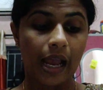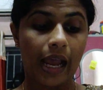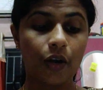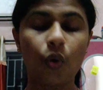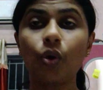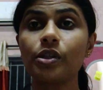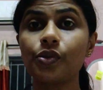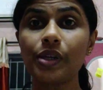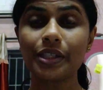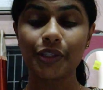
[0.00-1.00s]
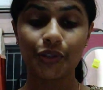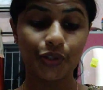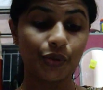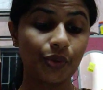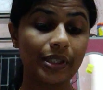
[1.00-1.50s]
And also it is
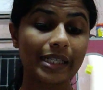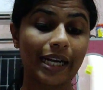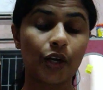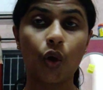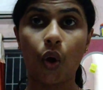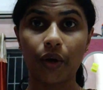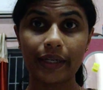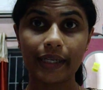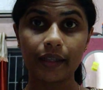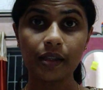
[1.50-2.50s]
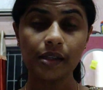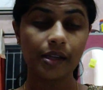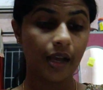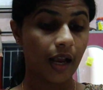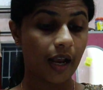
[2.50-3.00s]
used in corneal,
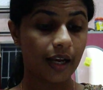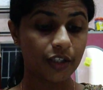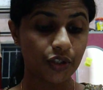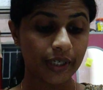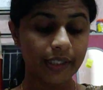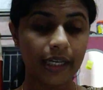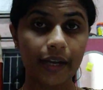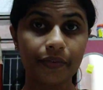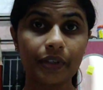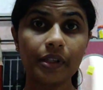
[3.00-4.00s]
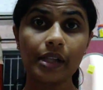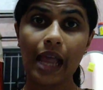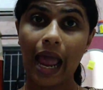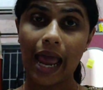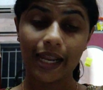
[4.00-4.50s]
conjunctival
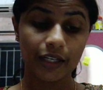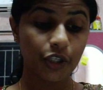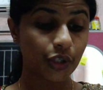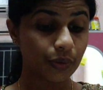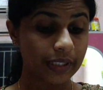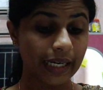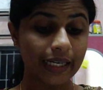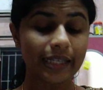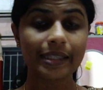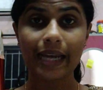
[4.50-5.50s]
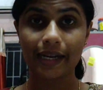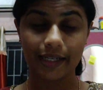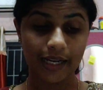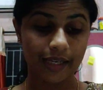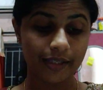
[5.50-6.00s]
and cutaneous
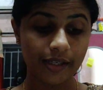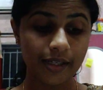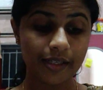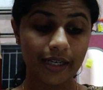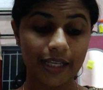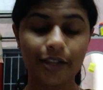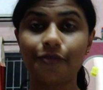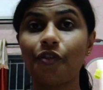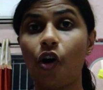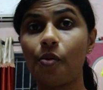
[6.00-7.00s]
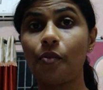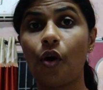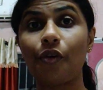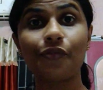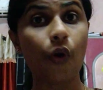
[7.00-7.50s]
candidiasis in the form
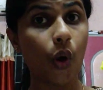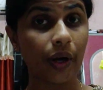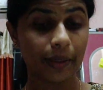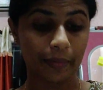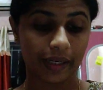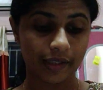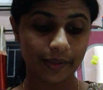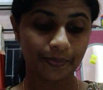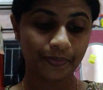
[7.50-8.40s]
of ointment.